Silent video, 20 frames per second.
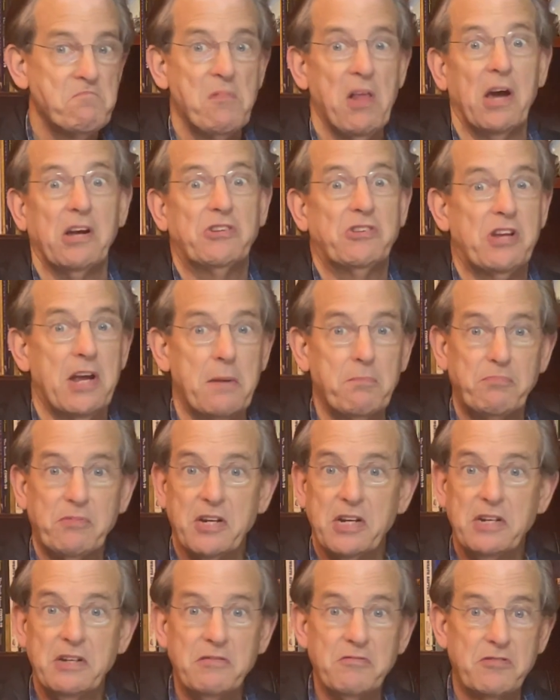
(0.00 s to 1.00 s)

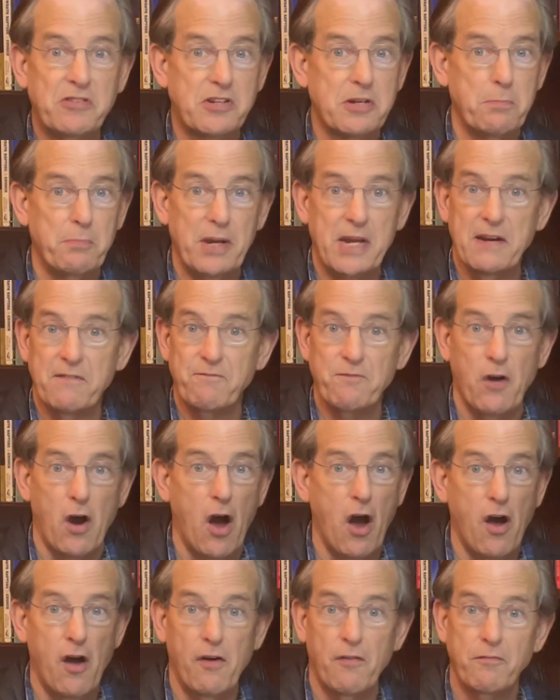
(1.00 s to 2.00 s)
attempting to be
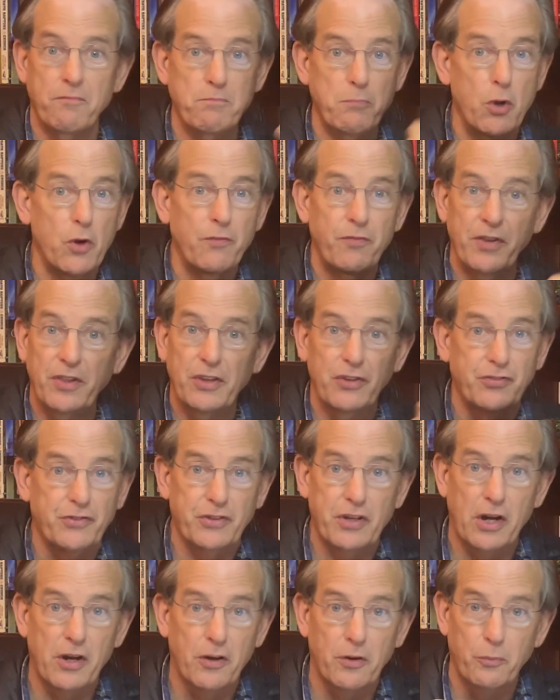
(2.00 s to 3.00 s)
involved moving the
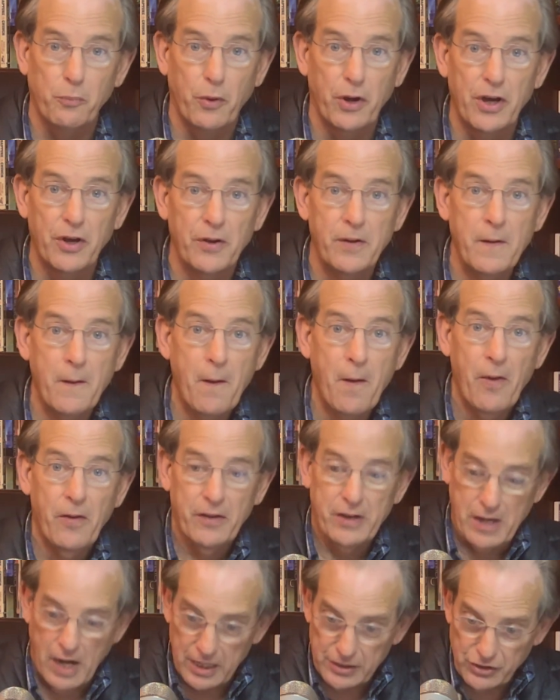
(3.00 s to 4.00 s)
steering wheel.
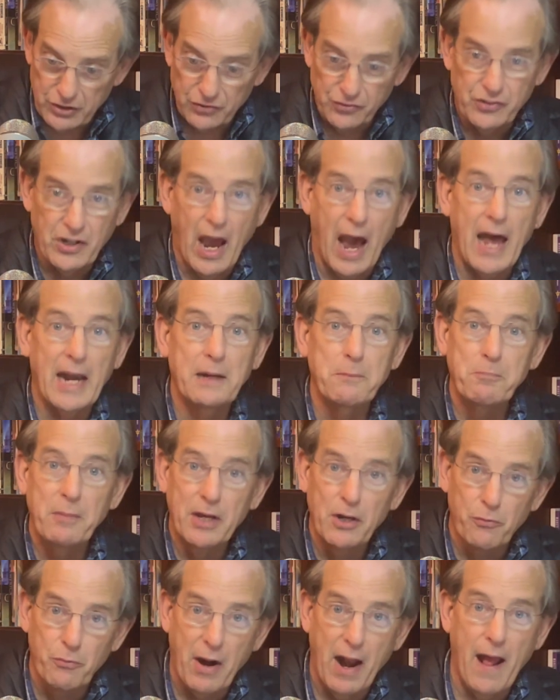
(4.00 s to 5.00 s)
God just guided
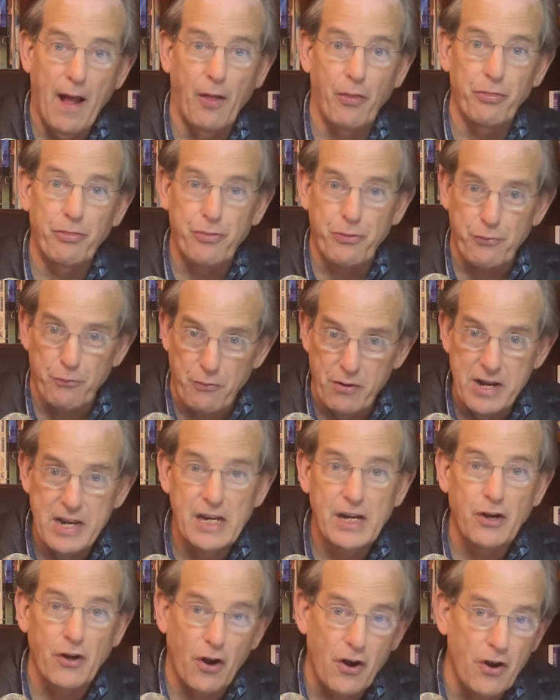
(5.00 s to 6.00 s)
me around three
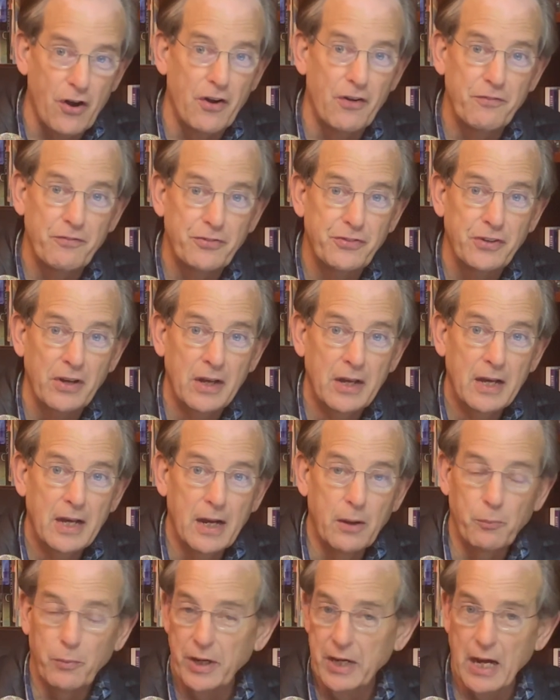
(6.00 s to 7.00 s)
curves
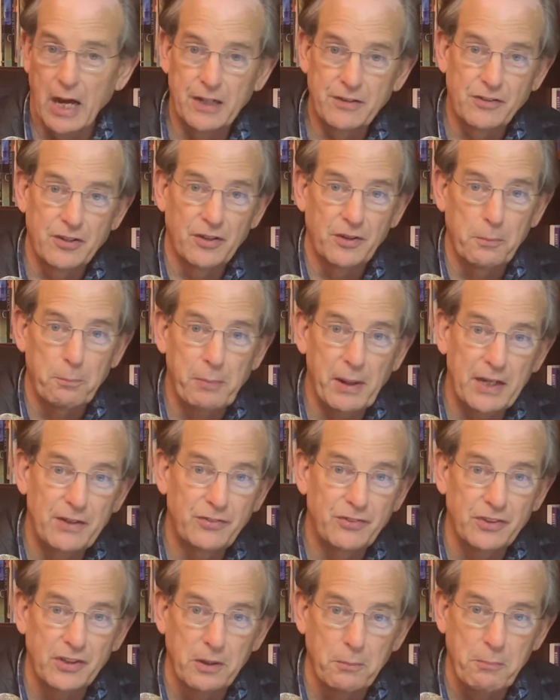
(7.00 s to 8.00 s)
and we got to the
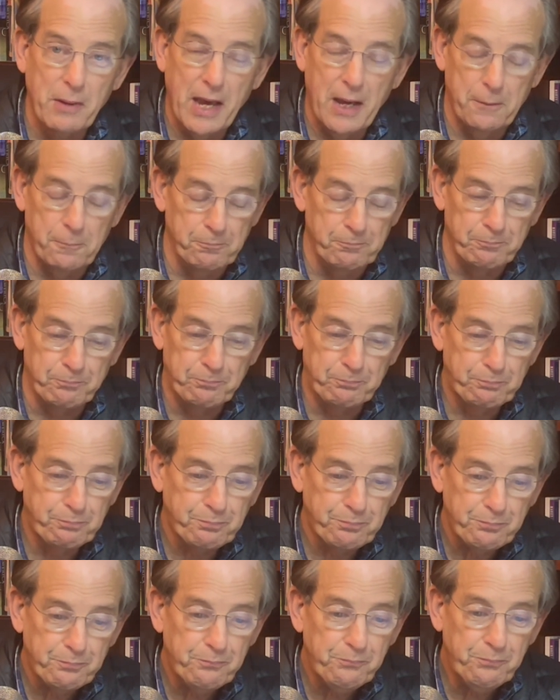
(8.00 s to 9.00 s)
base of the mountain.
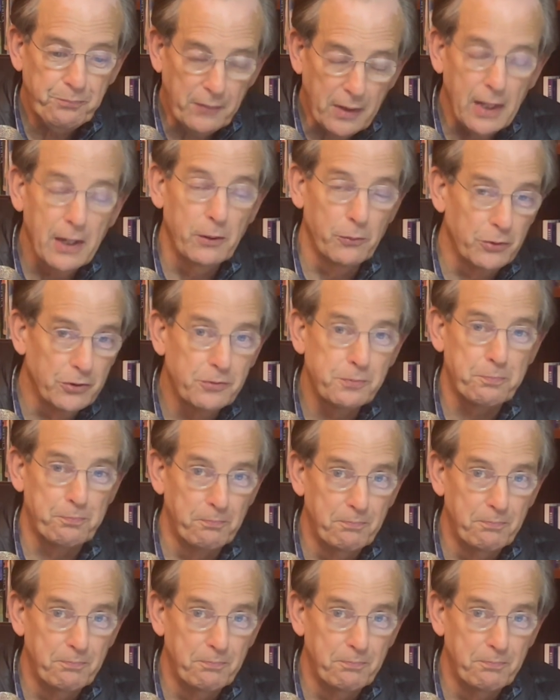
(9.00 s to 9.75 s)
It was